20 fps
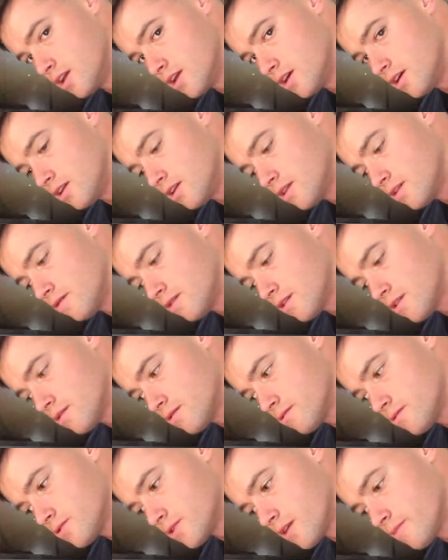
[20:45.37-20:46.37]
You don't have
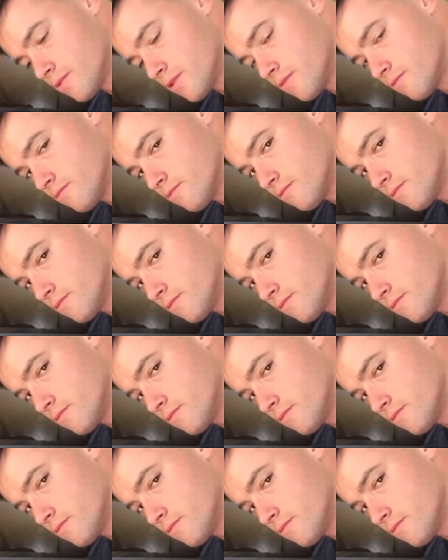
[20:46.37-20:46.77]
to drop them.